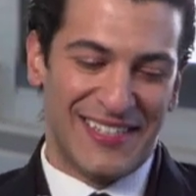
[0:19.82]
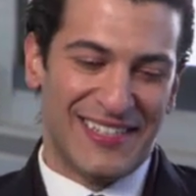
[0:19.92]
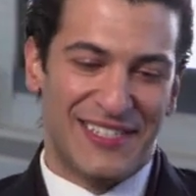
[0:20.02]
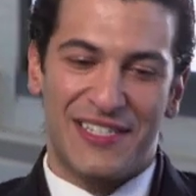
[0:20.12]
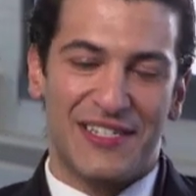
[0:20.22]

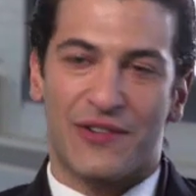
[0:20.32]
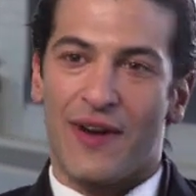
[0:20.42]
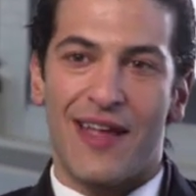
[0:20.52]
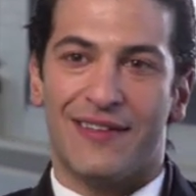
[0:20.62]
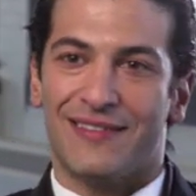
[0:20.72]
she's just
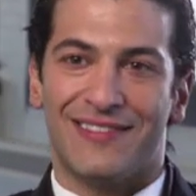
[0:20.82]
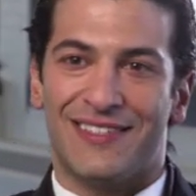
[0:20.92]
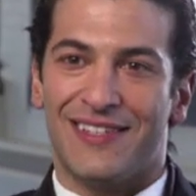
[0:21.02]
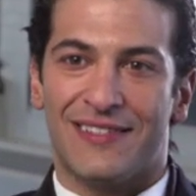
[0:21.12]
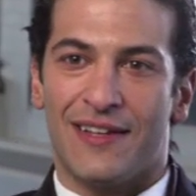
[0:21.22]
great.
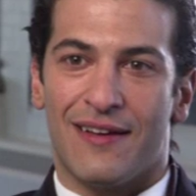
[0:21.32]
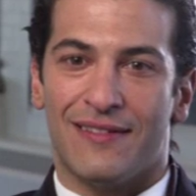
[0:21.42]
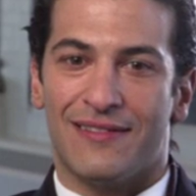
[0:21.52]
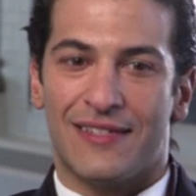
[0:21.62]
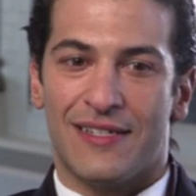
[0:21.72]
She's you
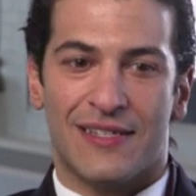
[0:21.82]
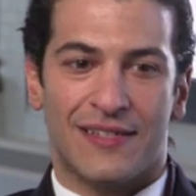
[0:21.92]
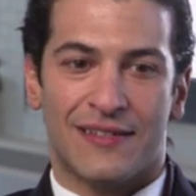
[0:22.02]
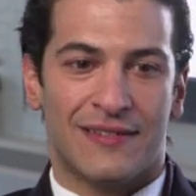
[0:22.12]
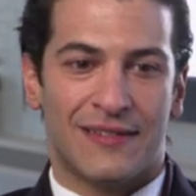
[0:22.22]
know she's
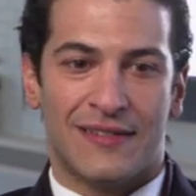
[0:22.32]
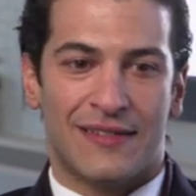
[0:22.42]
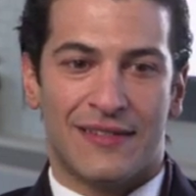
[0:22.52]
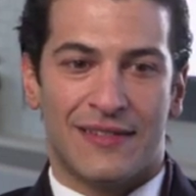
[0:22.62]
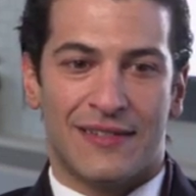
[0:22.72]
a
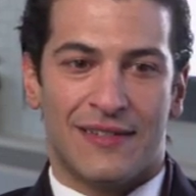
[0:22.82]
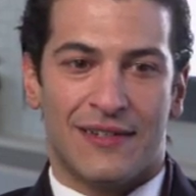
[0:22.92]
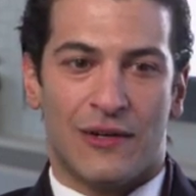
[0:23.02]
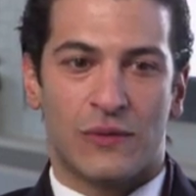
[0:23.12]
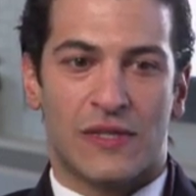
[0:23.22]

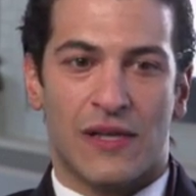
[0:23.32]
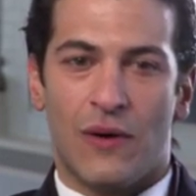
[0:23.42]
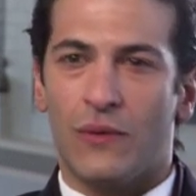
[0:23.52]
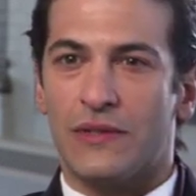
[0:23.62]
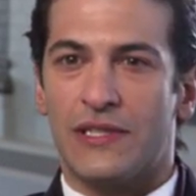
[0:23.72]
old
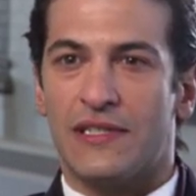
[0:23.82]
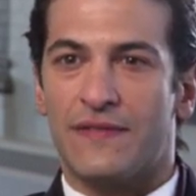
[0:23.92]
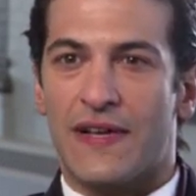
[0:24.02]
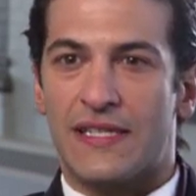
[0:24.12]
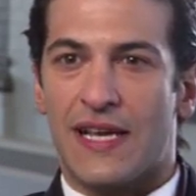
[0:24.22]
soul. She's
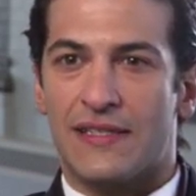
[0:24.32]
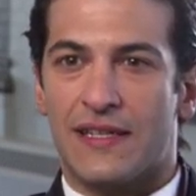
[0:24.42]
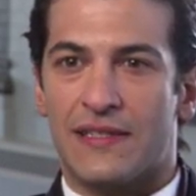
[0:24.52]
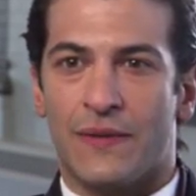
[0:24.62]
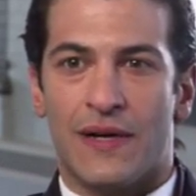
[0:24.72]

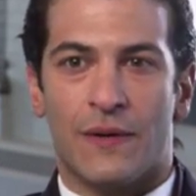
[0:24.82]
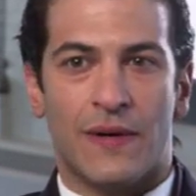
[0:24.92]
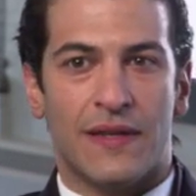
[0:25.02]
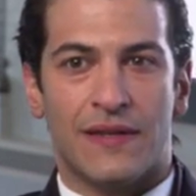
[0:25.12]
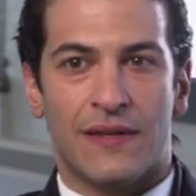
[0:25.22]
fantastic to work
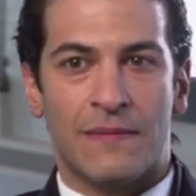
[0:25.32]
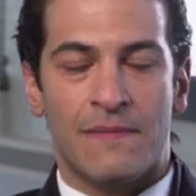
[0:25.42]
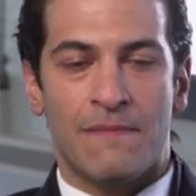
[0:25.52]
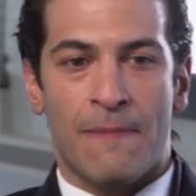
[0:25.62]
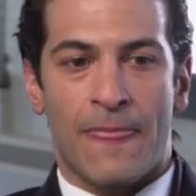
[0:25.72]
with.
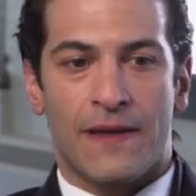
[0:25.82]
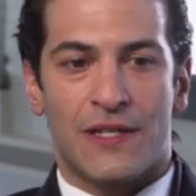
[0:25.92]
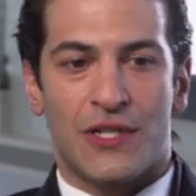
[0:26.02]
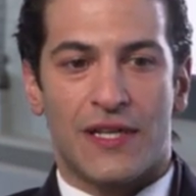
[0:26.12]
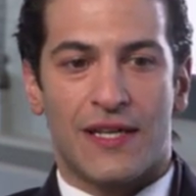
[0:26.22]

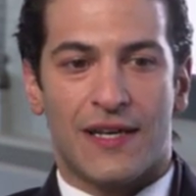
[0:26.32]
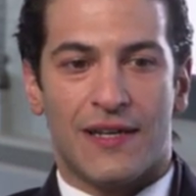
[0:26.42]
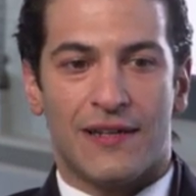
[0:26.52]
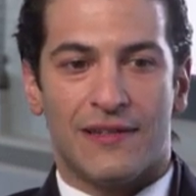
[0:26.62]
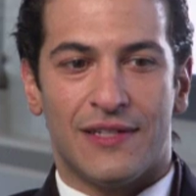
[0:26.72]
She
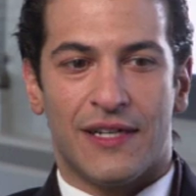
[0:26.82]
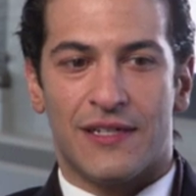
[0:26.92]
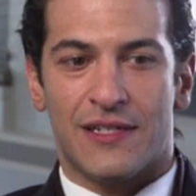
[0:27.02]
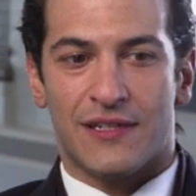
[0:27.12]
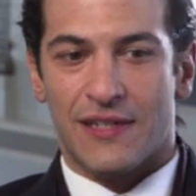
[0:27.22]
uh, she
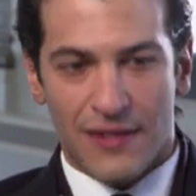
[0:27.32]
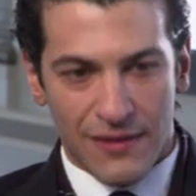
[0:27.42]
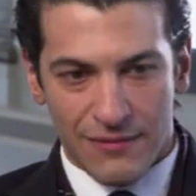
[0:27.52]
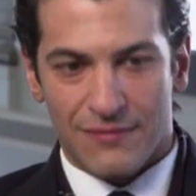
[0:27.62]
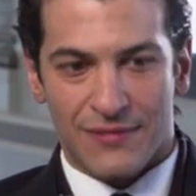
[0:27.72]
can just you
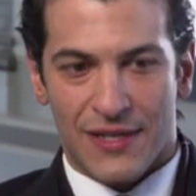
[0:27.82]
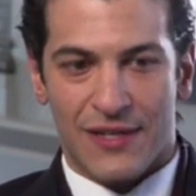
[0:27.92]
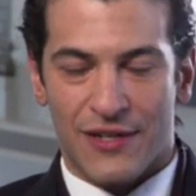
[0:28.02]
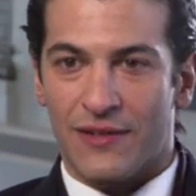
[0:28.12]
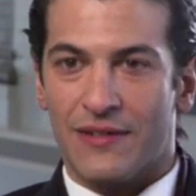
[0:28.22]
know
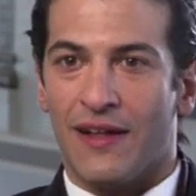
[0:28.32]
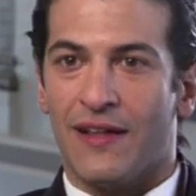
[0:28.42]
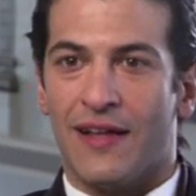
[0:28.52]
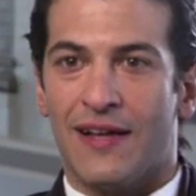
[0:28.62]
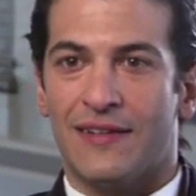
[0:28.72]
turn it on
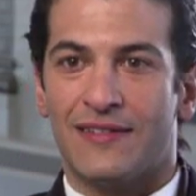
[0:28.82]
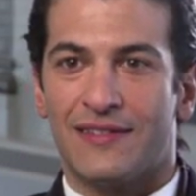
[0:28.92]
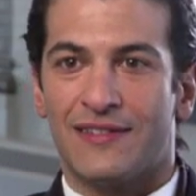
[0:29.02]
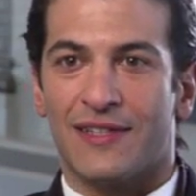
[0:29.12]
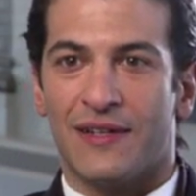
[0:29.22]
like that.
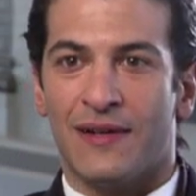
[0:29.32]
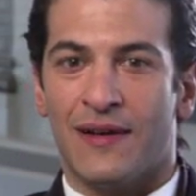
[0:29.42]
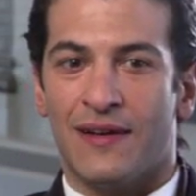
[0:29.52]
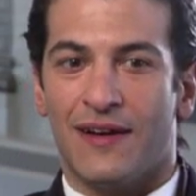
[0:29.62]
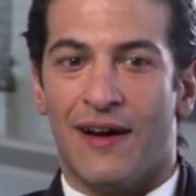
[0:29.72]
So
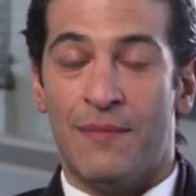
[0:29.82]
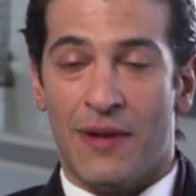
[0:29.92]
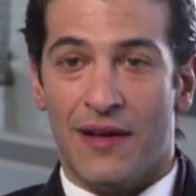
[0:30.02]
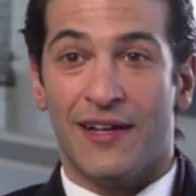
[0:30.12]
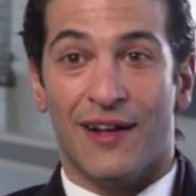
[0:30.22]
uh,
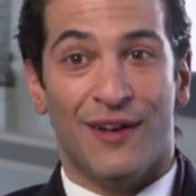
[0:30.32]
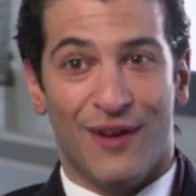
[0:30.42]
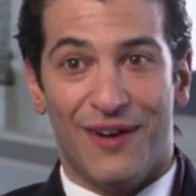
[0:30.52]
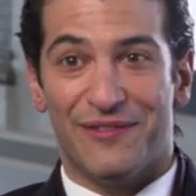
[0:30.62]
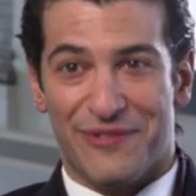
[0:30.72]
I'm learning a
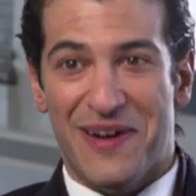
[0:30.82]
lot from